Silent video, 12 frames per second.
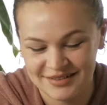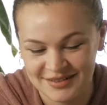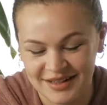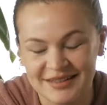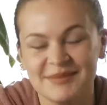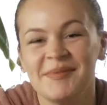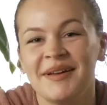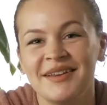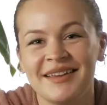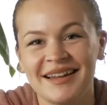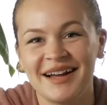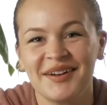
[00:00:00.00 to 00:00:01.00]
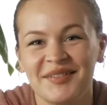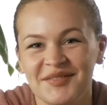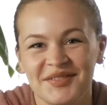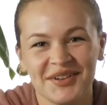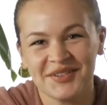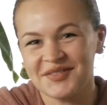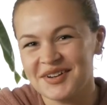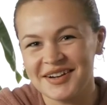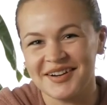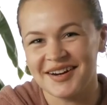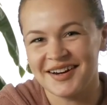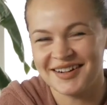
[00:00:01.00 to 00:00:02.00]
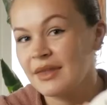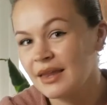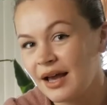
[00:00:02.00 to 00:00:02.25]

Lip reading: So that's my get out of jail free card.